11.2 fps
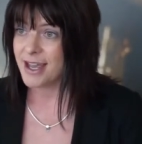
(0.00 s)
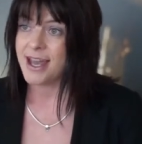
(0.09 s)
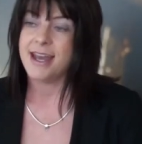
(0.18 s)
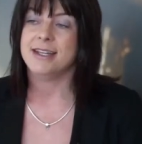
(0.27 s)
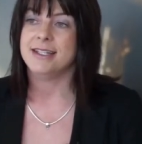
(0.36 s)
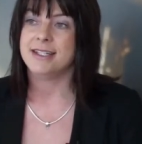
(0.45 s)

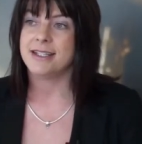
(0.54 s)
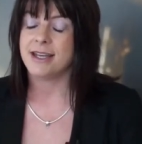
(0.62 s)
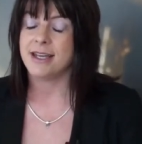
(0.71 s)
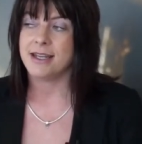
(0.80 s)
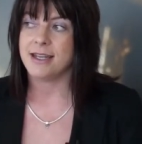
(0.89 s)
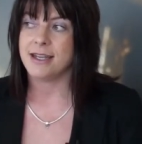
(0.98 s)
and
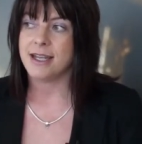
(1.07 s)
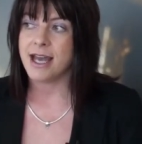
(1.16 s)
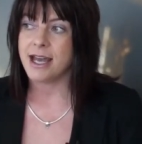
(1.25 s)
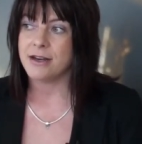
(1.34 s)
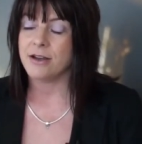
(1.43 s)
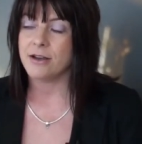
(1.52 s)
they
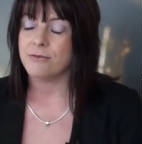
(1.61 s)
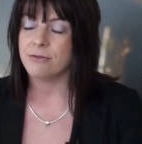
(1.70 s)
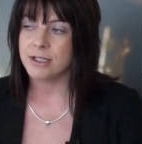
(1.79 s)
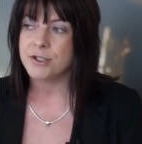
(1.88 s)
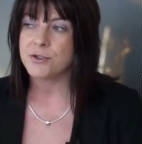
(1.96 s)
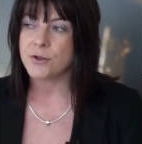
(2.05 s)
had a
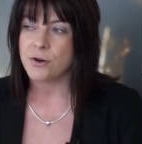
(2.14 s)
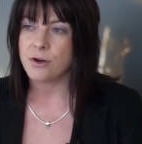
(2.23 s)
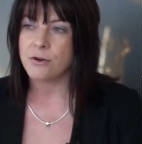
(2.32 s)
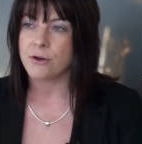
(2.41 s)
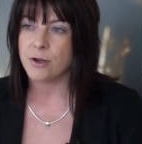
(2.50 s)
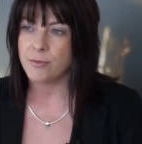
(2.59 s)
really
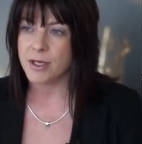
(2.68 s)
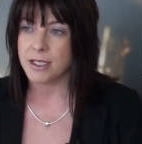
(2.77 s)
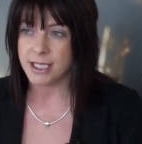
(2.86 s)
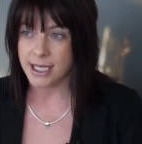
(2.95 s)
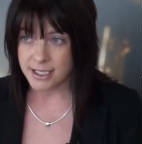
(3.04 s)
strong group in